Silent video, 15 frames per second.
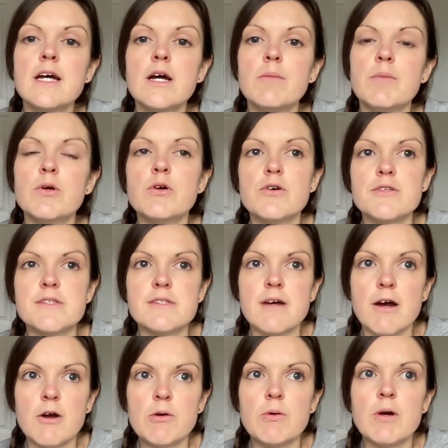but
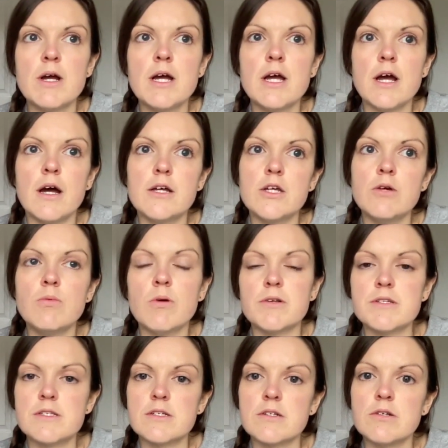also you want
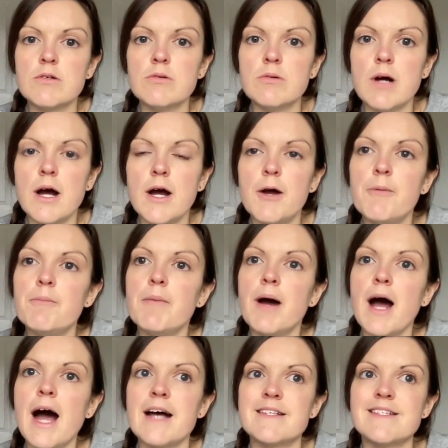to
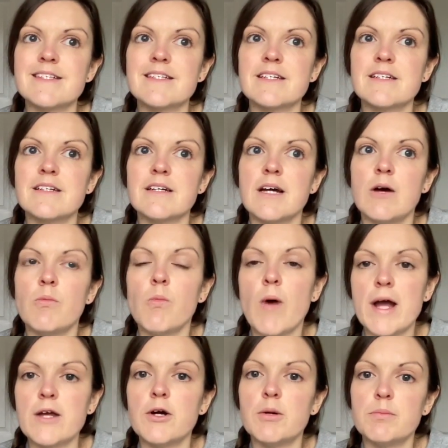ask and
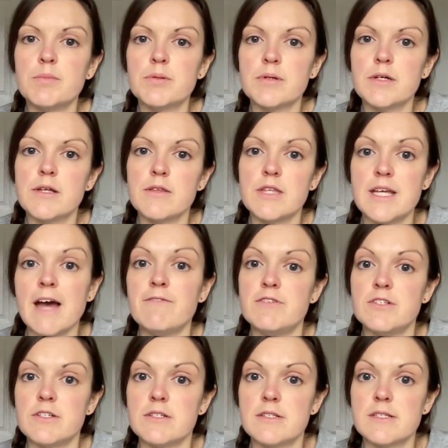weigh up the
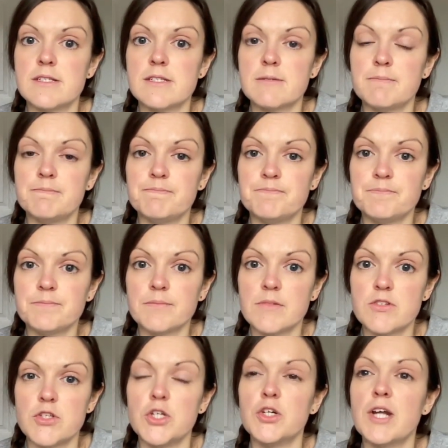evidence.
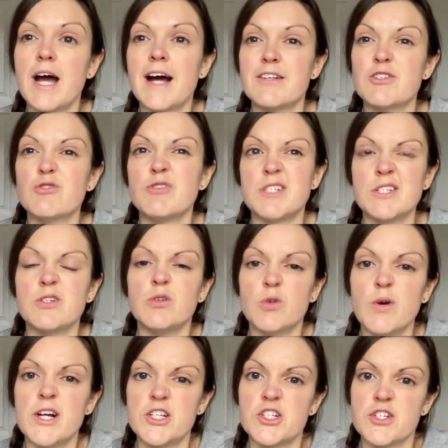So you're going to ask critical
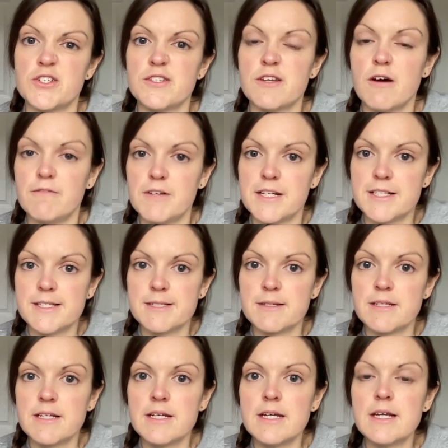questions of it.
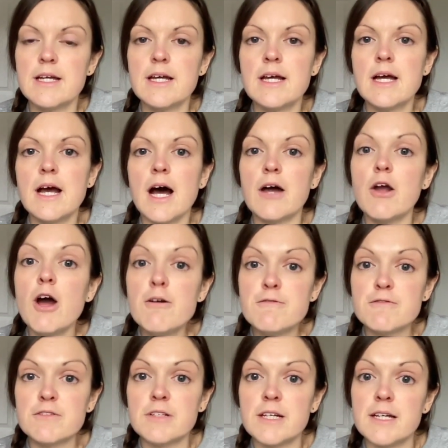And
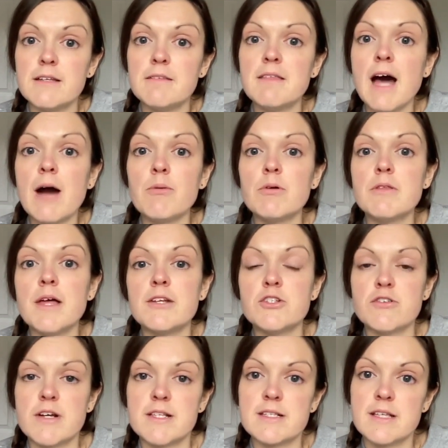hopefully that will then
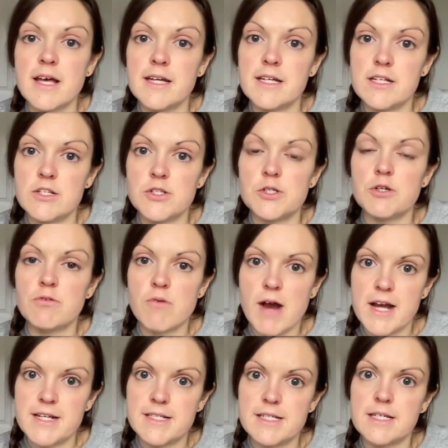translate into your
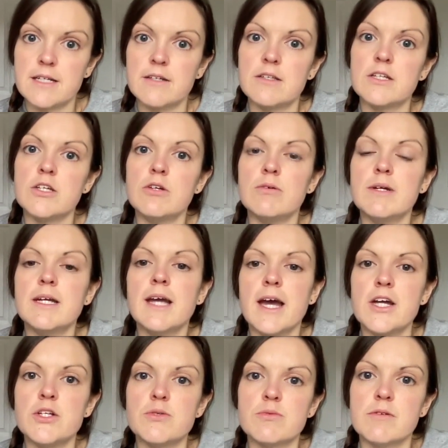writing, that you
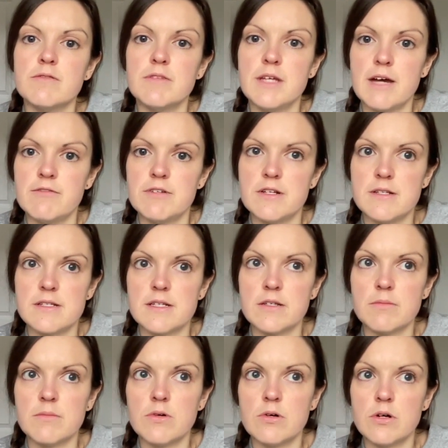engage with the evidence in
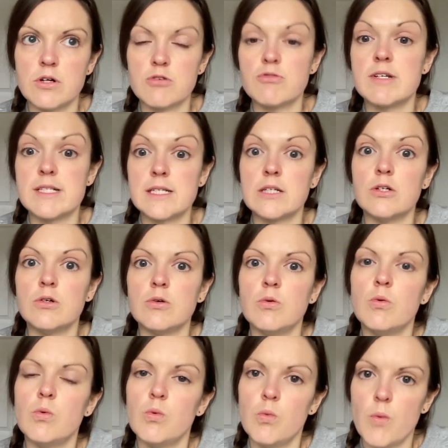a more
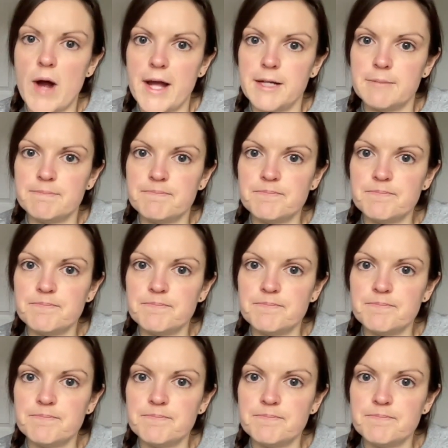critical way.